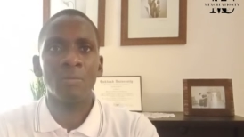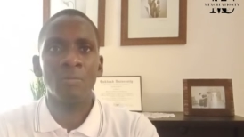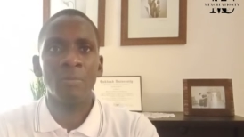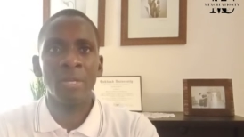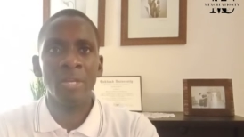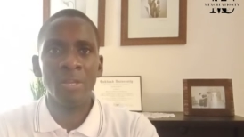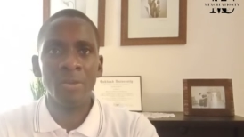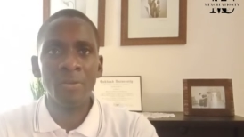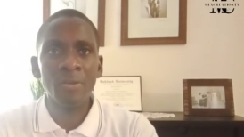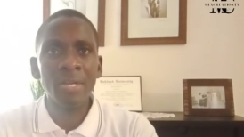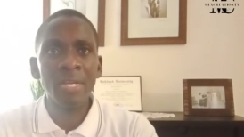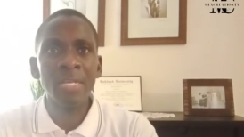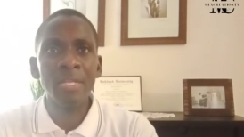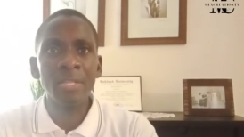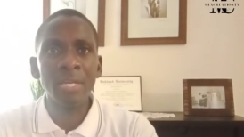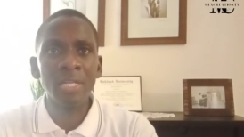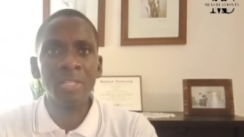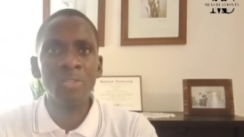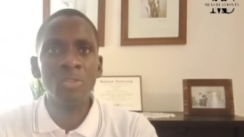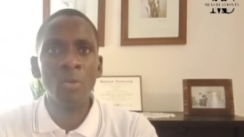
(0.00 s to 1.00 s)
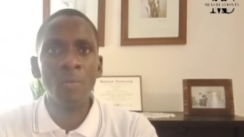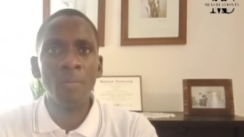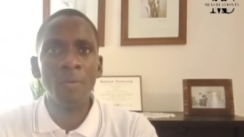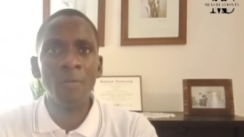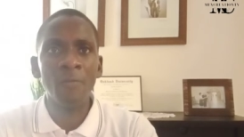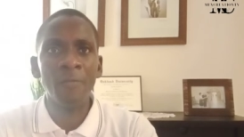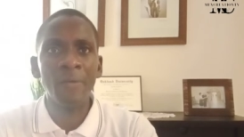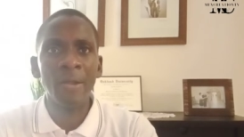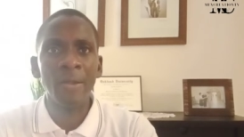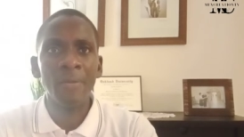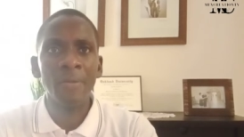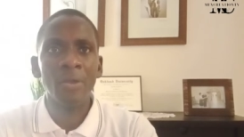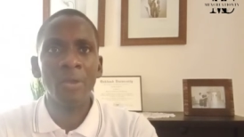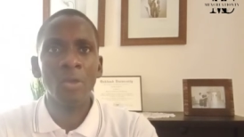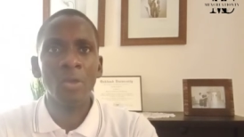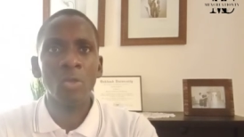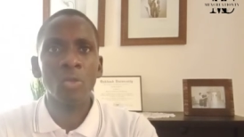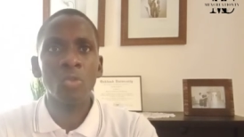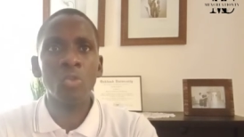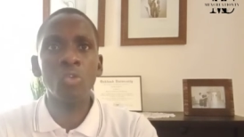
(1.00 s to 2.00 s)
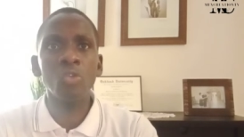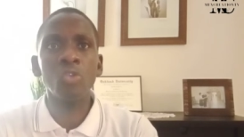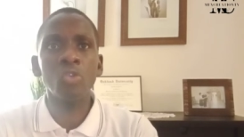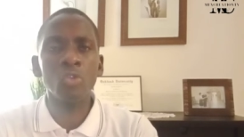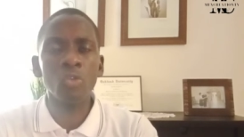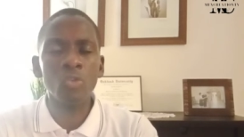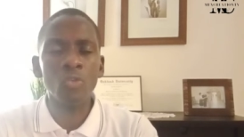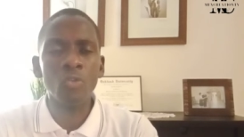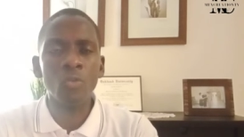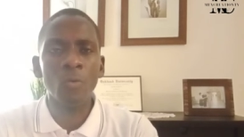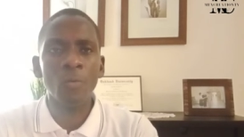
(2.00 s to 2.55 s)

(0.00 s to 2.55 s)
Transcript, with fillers: When you're reading that job offer, you should